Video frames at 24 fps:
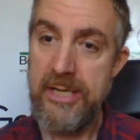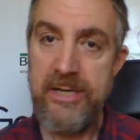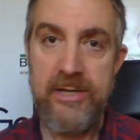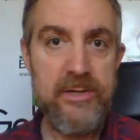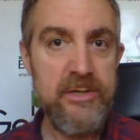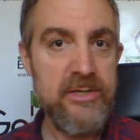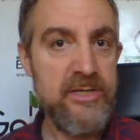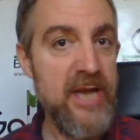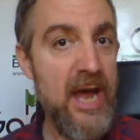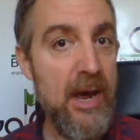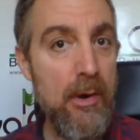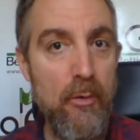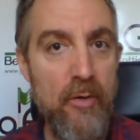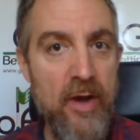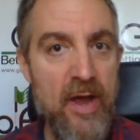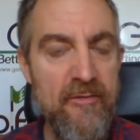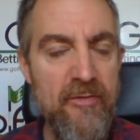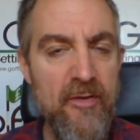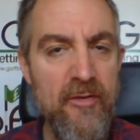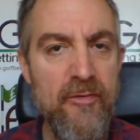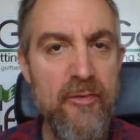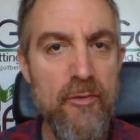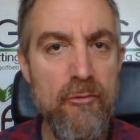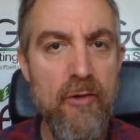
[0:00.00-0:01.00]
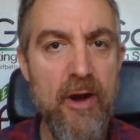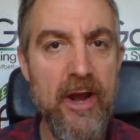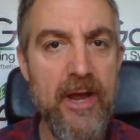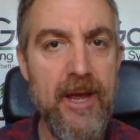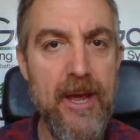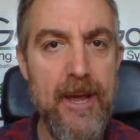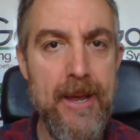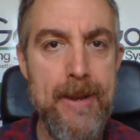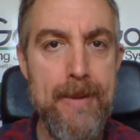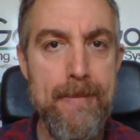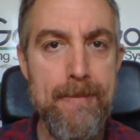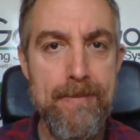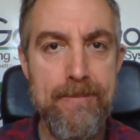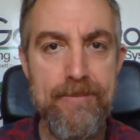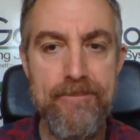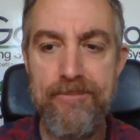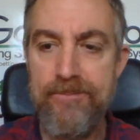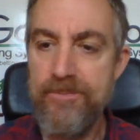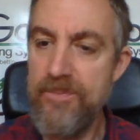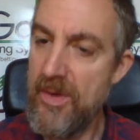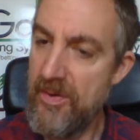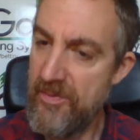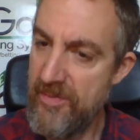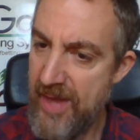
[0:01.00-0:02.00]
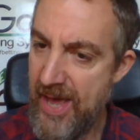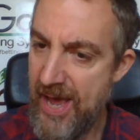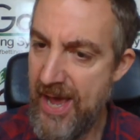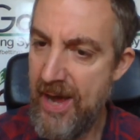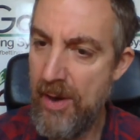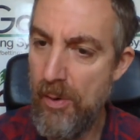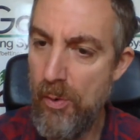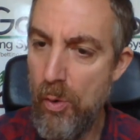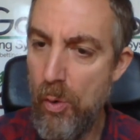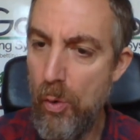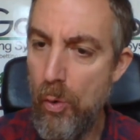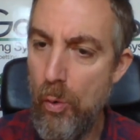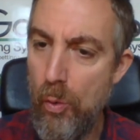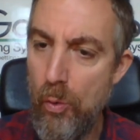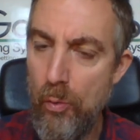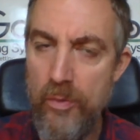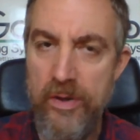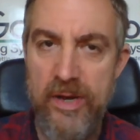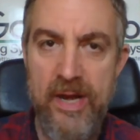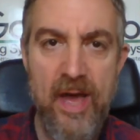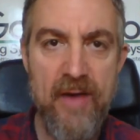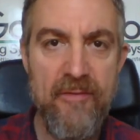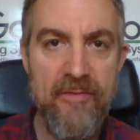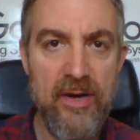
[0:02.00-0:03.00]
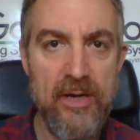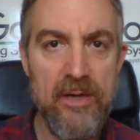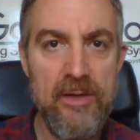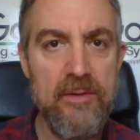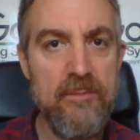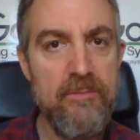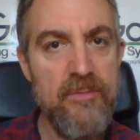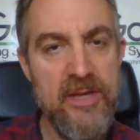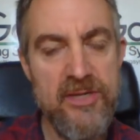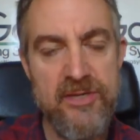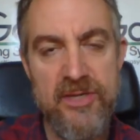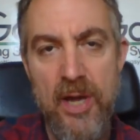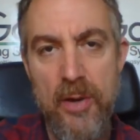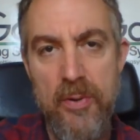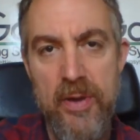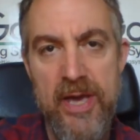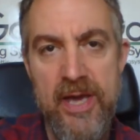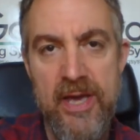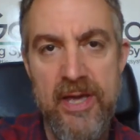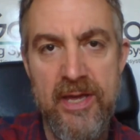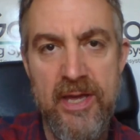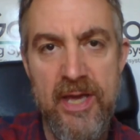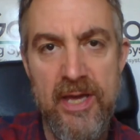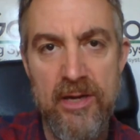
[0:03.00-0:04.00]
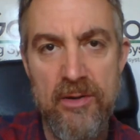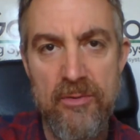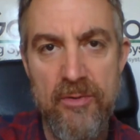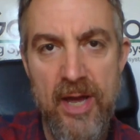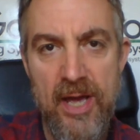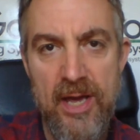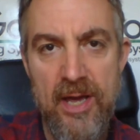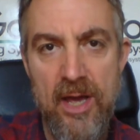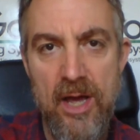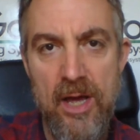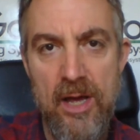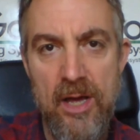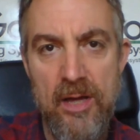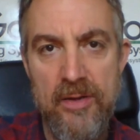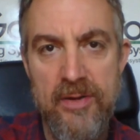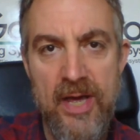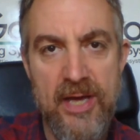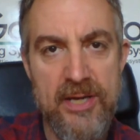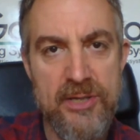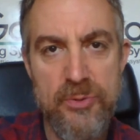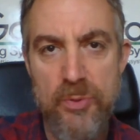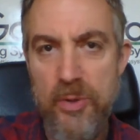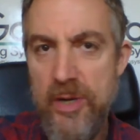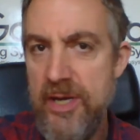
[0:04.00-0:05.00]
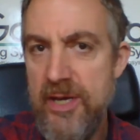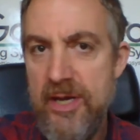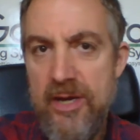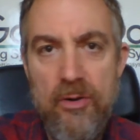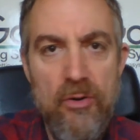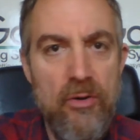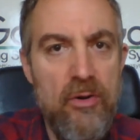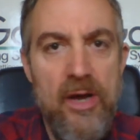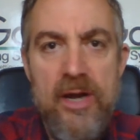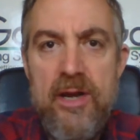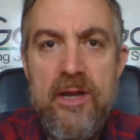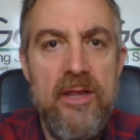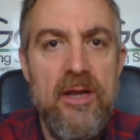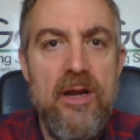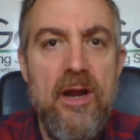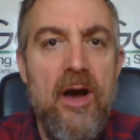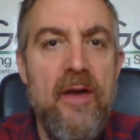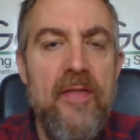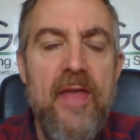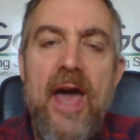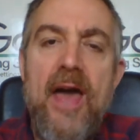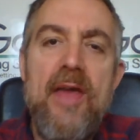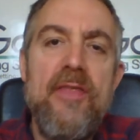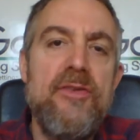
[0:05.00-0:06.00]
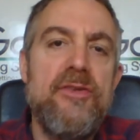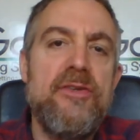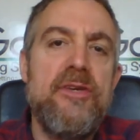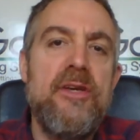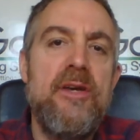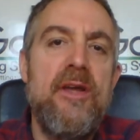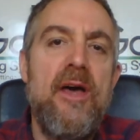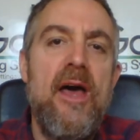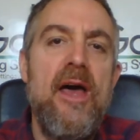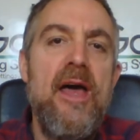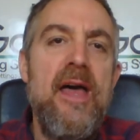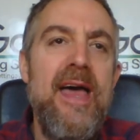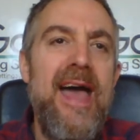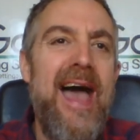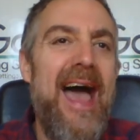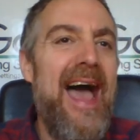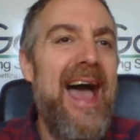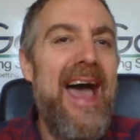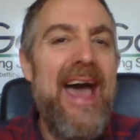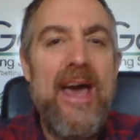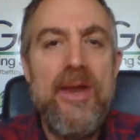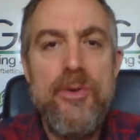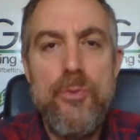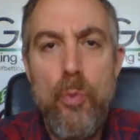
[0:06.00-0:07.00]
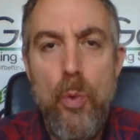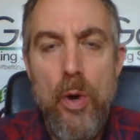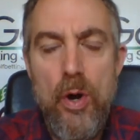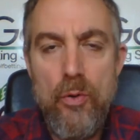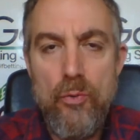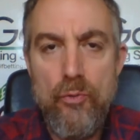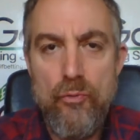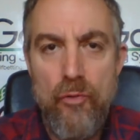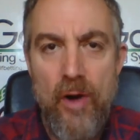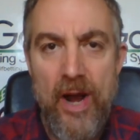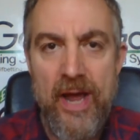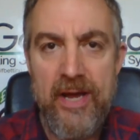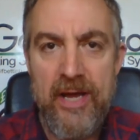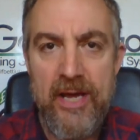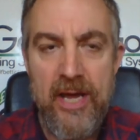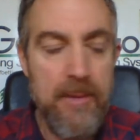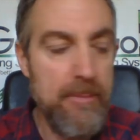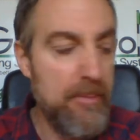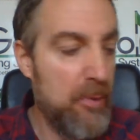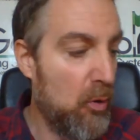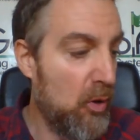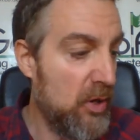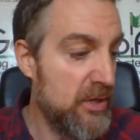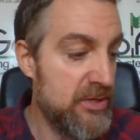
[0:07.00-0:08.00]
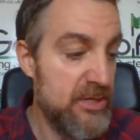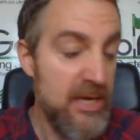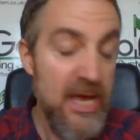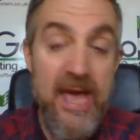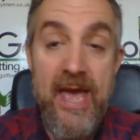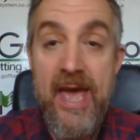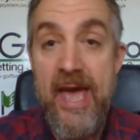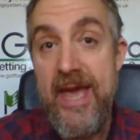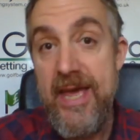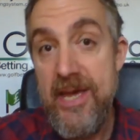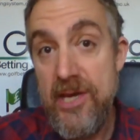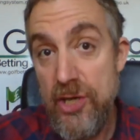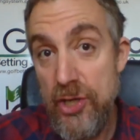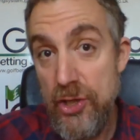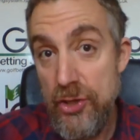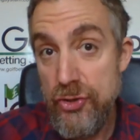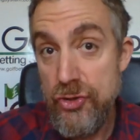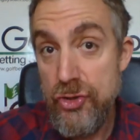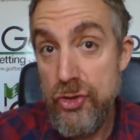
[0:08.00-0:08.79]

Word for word: It's now or never for Rickie. Now or never. There's no hit and giggle ne uh, next week or anything like that that's going to add world ranking points. He could